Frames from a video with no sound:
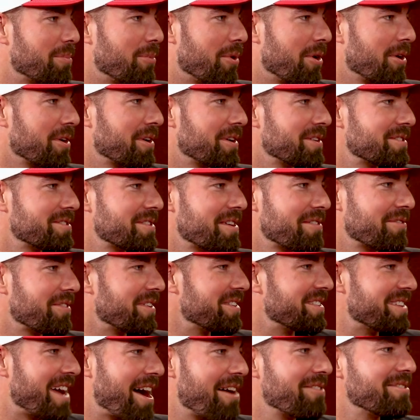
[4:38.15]
market stuff.
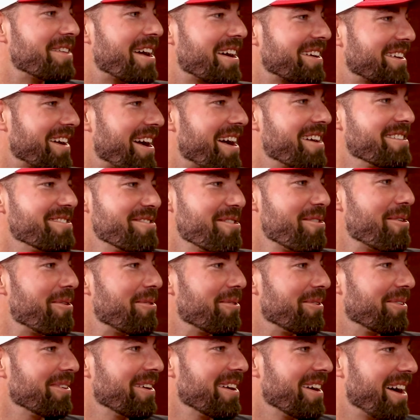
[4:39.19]
Like, how'd that guy
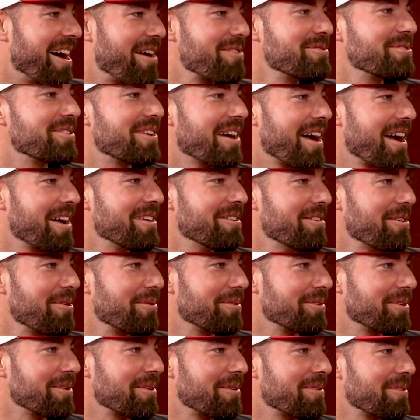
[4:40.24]
know? How'd your guy know
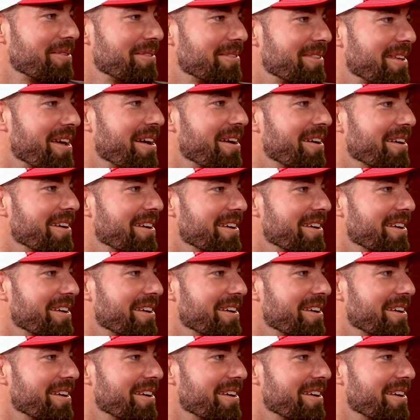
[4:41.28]
to go there?